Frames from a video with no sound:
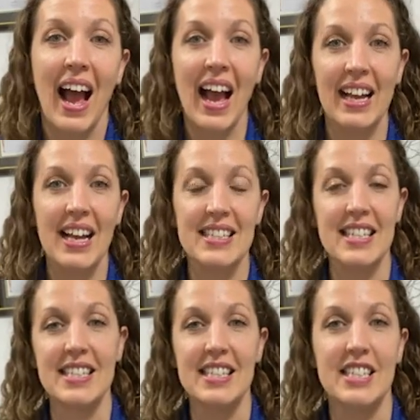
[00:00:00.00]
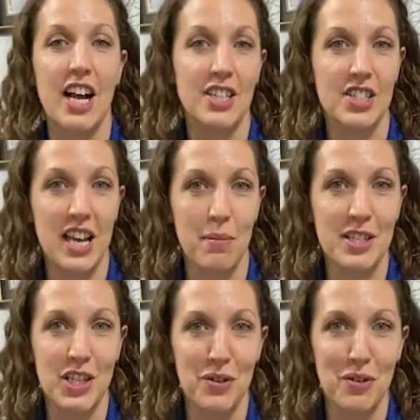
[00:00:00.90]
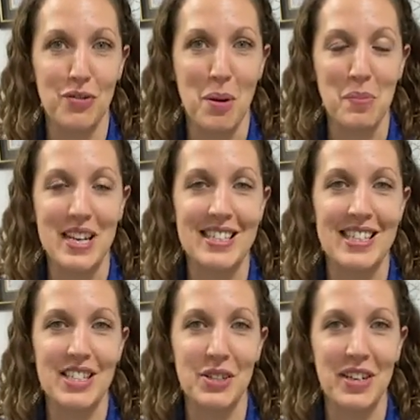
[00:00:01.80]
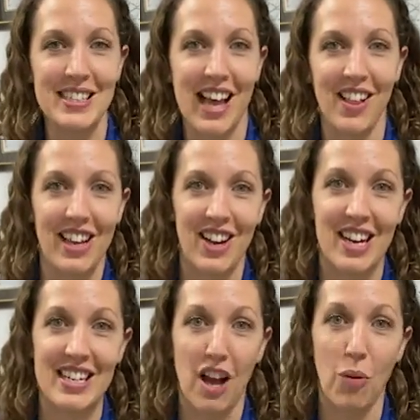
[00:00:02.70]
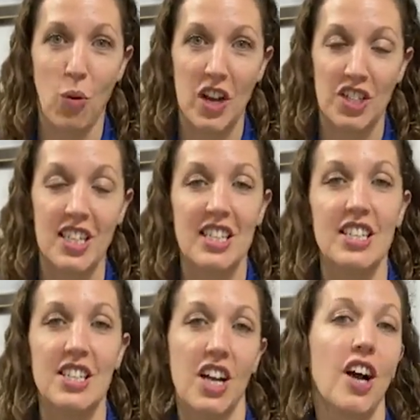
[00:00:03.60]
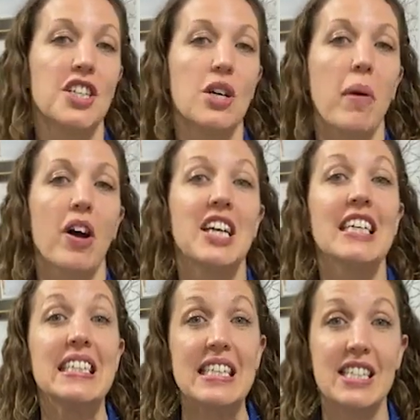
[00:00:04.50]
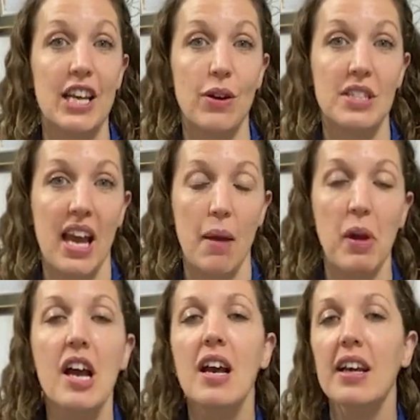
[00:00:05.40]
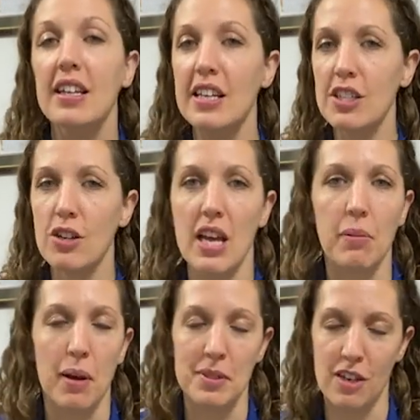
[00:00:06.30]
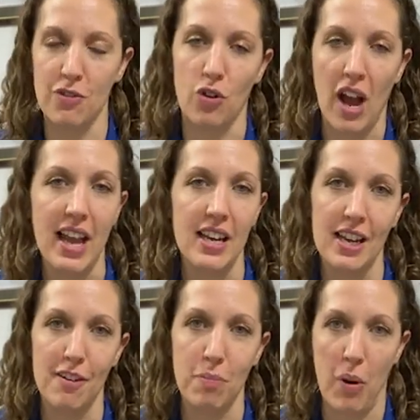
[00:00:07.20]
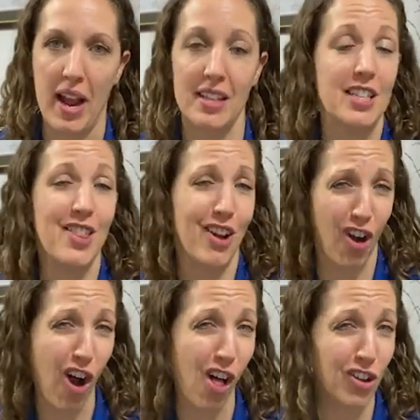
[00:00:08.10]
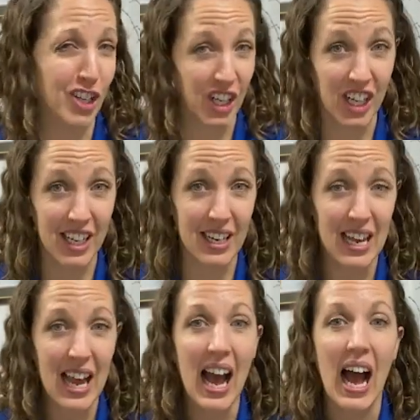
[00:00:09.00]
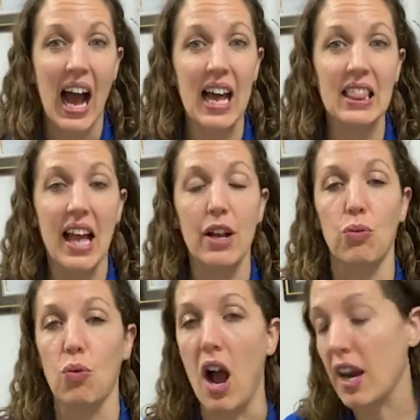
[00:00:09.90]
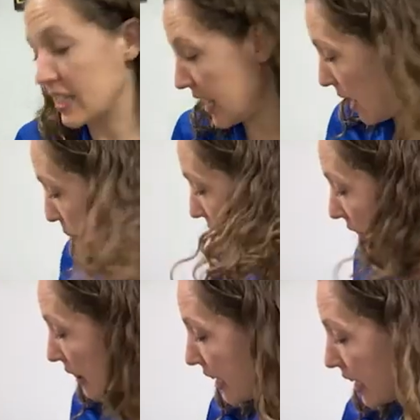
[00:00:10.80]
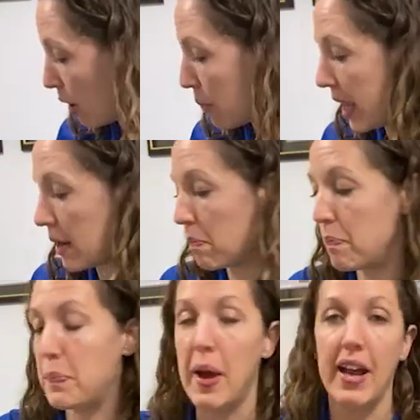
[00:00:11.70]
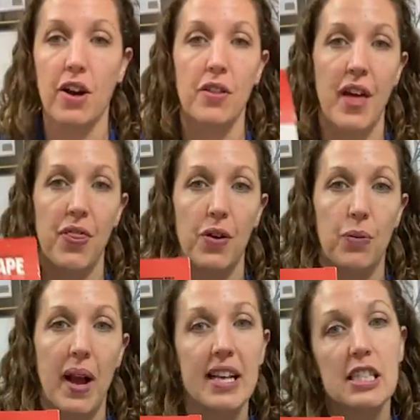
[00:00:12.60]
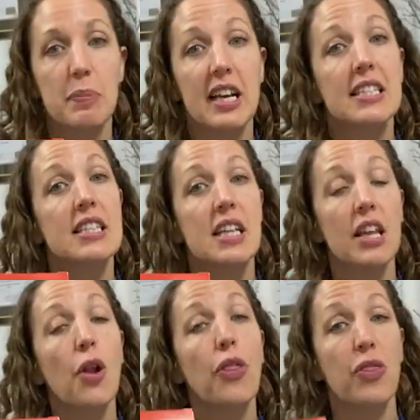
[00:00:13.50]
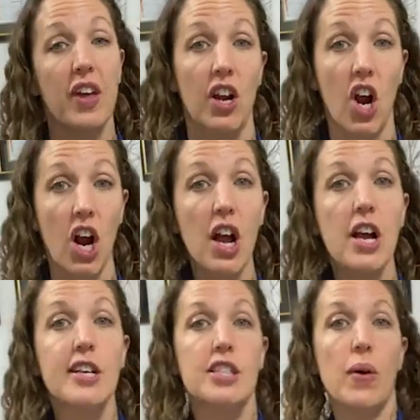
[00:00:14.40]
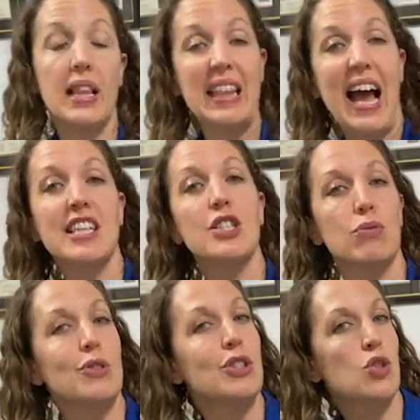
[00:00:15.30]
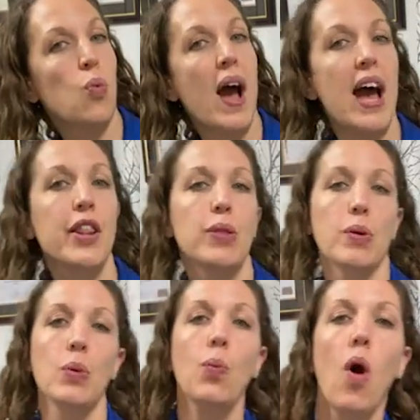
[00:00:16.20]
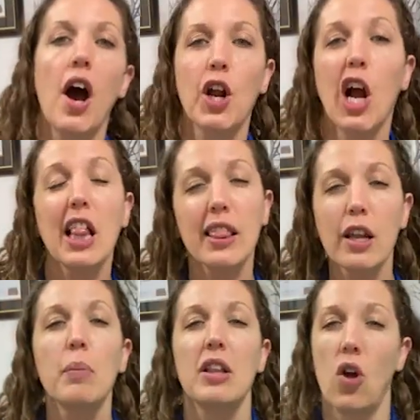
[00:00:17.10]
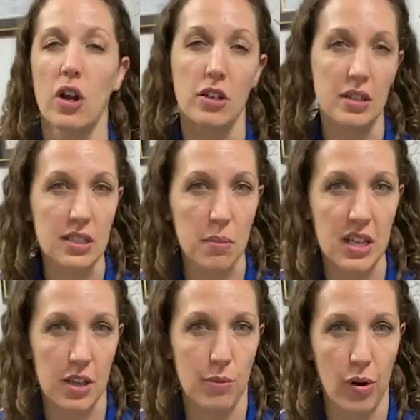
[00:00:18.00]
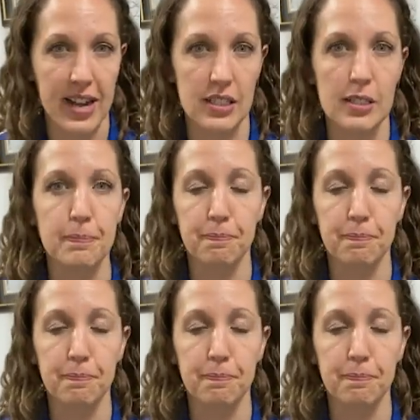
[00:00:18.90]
Hi guys, this is Dr. Tammy Stewart from PT2Excel here in Yelm, Washington to talk to you about Kinesio Tape. Kinesio Tape comes in a variety of brands. They're all good. I like rock tape a little bit better than the rest because it's a little thicker. So it lasts through sweat, through water, a little bit longer than some of the other brands.